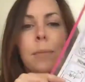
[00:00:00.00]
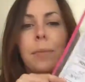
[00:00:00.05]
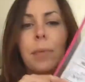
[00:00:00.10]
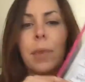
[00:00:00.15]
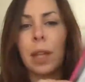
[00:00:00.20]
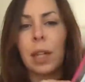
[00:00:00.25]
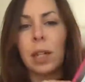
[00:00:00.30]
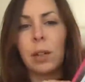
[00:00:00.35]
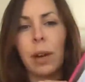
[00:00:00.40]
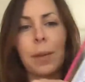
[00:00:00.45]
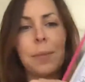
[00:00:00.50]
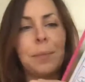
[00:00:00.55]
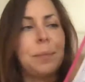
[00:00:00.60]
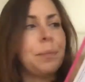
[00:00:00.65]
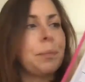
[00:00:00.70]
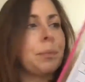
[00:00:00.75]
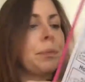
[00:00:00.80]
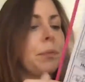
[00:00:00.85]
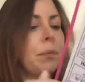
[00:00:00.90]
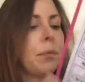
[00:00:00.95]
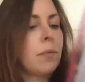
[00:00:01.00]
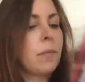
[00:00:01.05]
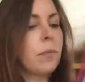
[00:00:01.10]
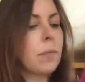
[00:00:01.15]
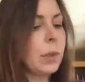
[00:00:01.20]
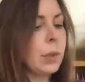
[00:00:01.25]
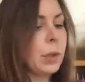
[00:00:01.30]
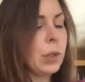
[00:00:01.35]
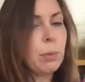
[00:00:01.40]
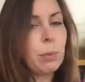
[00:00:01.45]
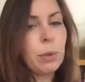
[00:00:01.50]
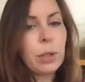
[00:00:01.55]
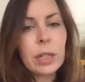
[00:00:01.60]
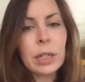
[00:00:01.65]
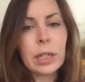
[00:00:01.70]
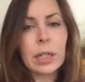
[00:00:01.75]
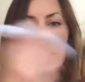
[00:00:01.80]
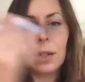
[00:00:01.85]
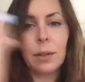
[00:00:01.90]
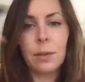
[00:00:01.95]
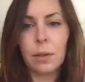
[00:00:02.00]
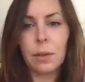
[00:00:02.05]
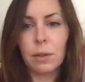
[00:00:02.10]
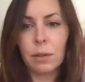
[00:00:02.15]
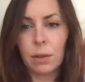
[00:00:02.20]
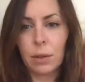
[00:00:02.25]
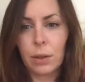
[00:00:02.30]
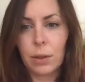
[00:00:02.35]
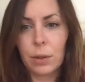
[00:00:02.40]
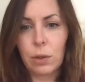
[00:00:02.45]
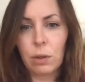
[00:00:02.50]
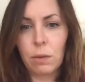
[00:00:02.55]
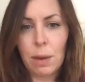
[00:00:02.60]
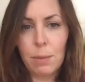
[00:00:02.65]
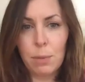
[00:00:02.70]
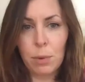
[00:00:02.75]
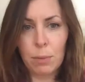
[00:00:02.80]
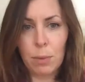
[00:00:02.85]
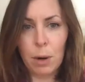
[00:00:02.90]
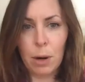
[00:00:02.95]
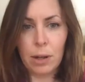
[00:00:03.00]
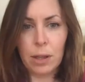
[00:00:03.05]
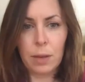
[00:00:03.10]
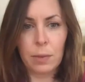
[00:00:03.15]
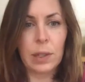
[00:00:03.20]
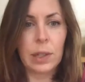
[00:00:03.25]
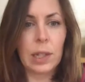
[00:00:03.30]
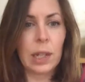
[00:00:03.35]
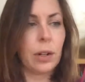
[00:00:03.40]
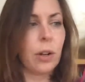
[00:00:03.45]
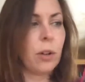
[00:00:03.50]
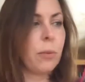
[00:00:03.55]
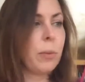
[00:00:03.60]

Anyway, super easy. Use your whiteboard marker that we sent home